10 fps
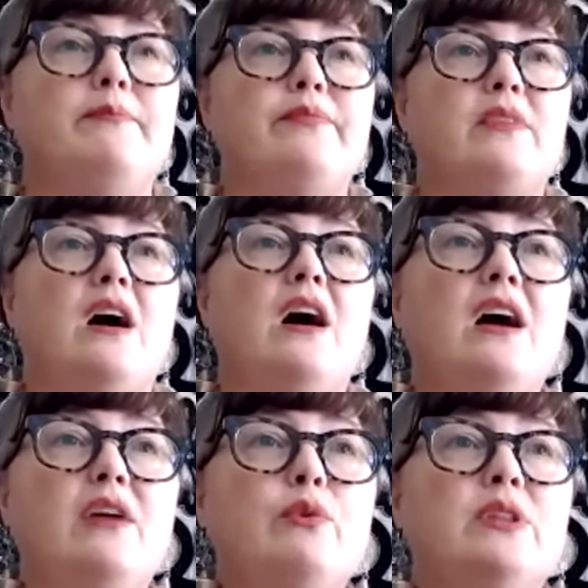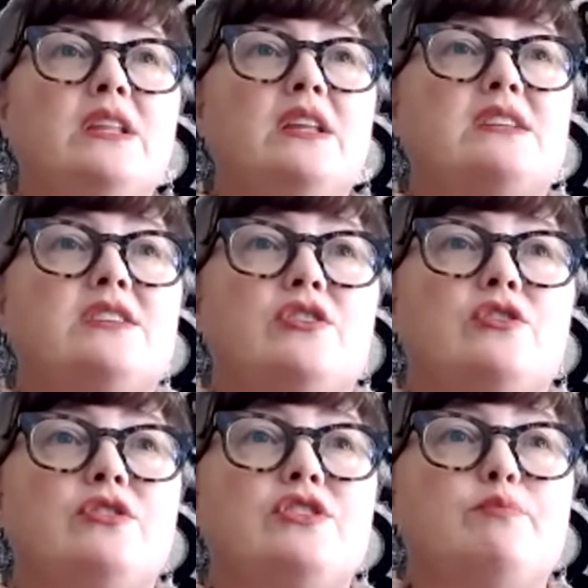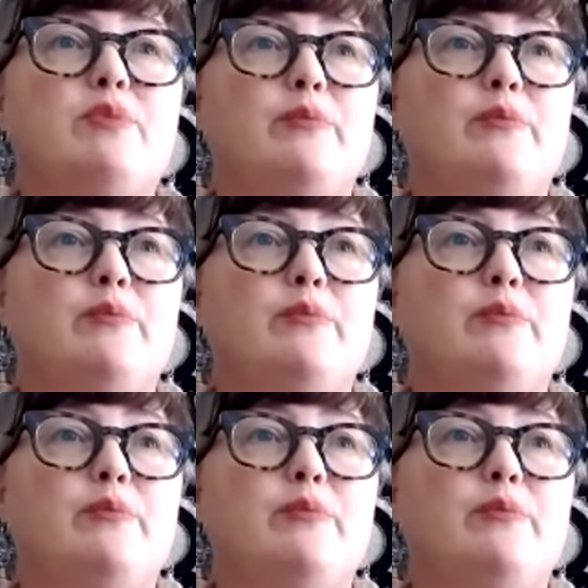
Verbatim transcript: really like to encourage people